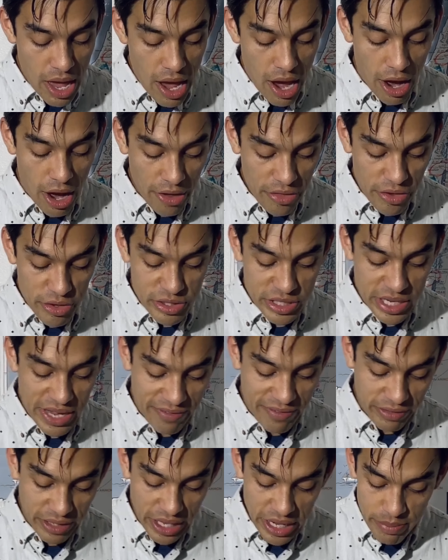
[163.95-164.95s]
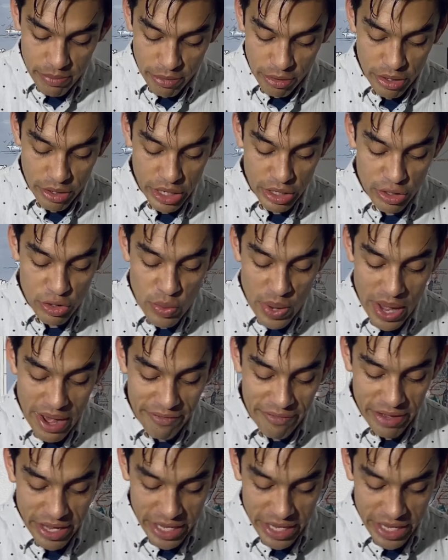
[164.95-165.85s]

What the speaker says: Others have labored, and you have